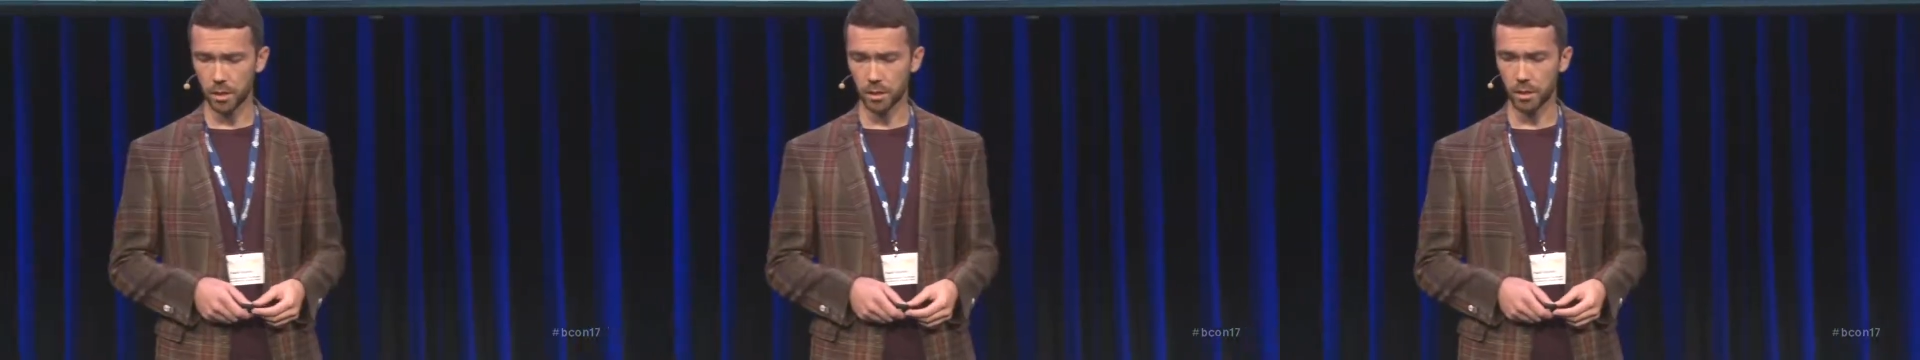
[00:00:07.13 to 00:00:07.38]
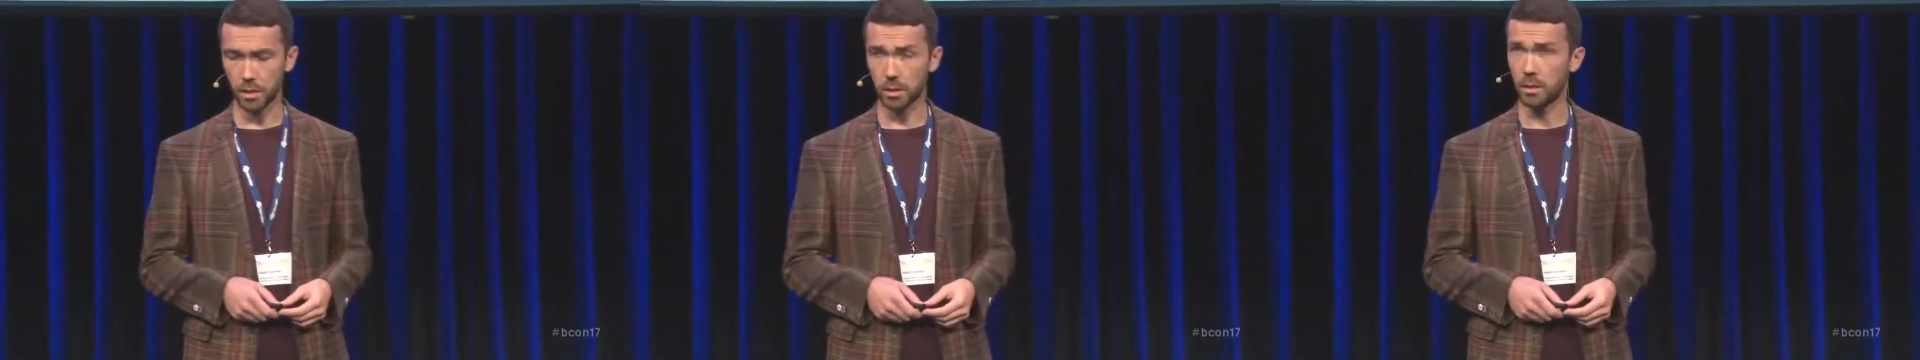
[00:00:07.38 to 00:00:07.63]

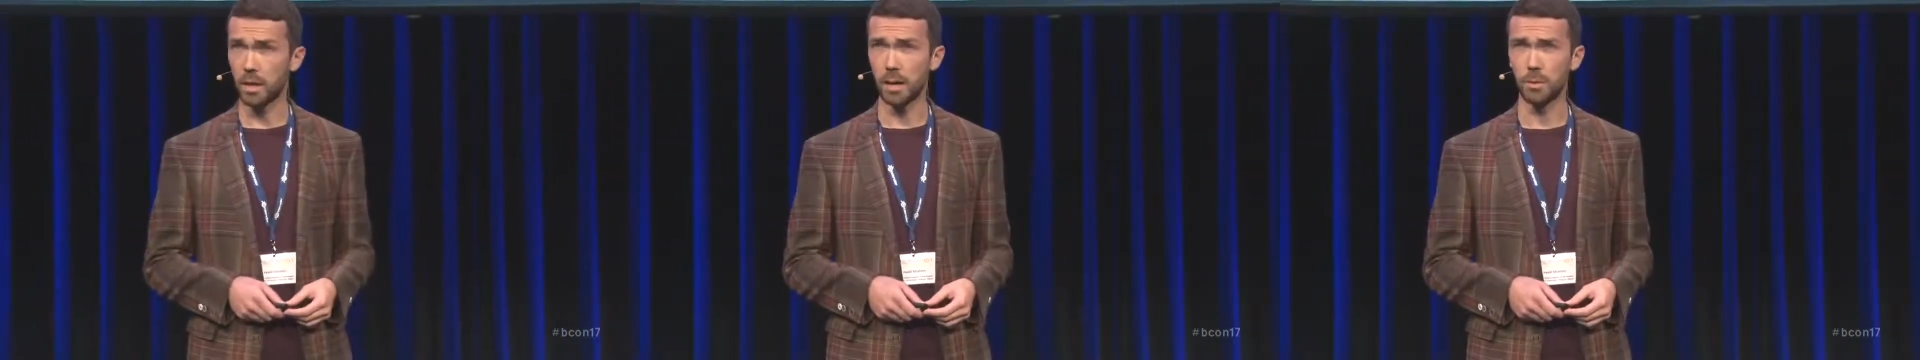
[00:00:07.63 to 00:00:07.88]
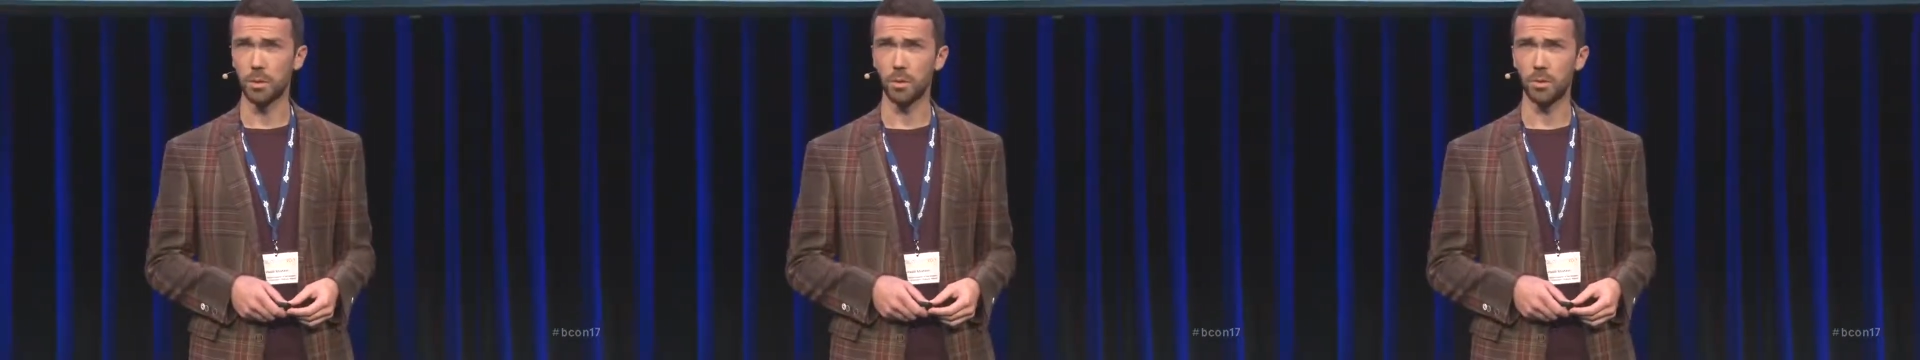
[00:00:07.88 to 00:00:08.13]
Uh,
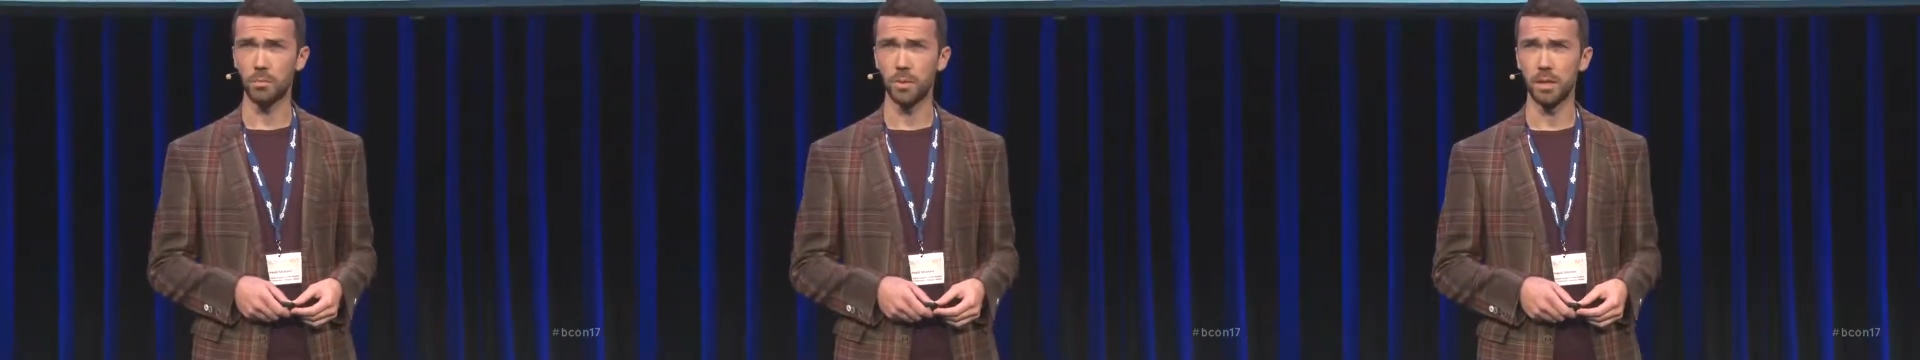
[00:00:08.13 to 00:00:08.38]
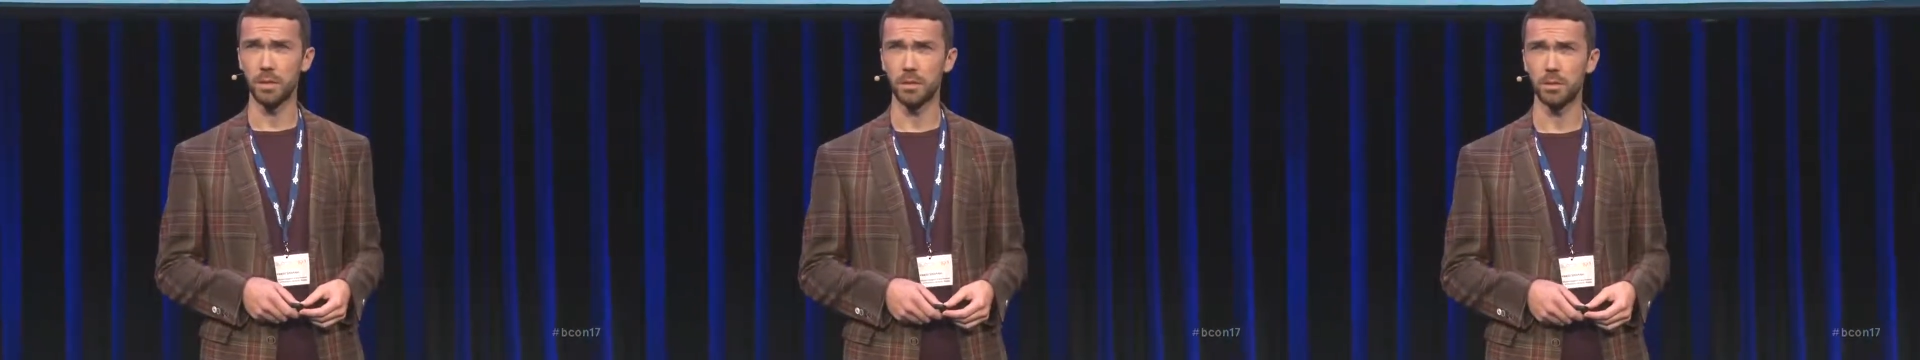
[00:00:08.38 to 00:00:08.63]
I'm an
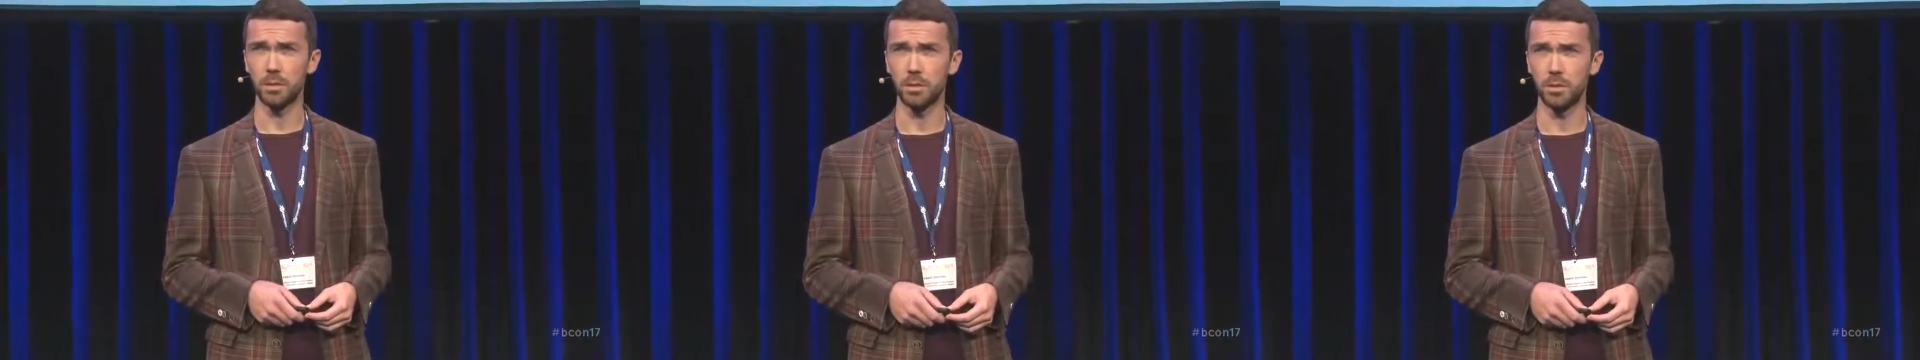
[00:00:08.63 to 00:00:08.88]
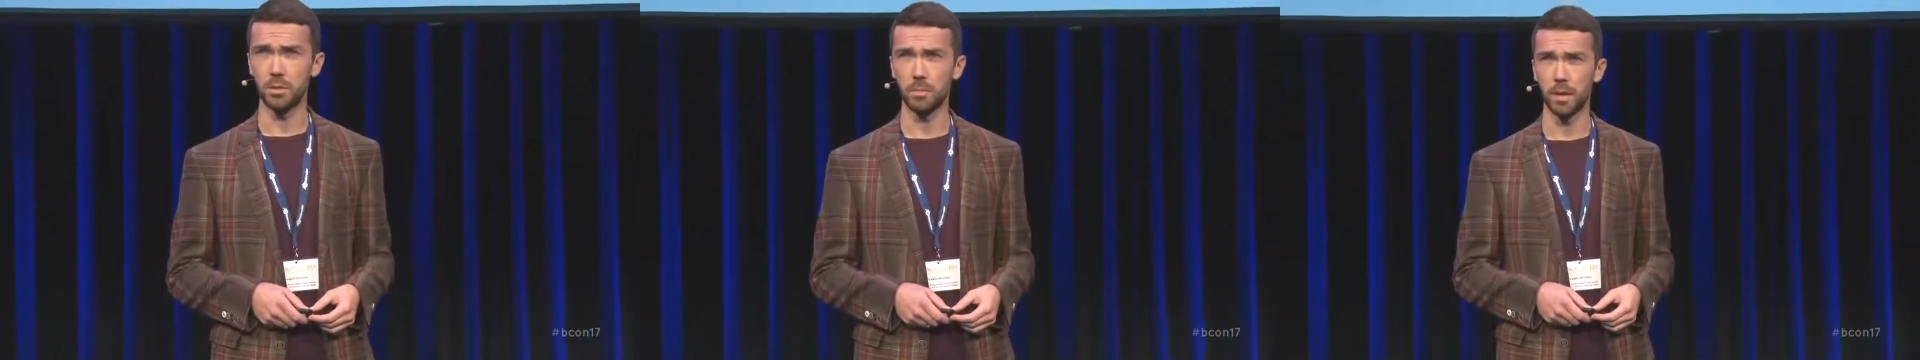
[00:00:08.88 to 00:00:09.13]
orthopedic surgeon,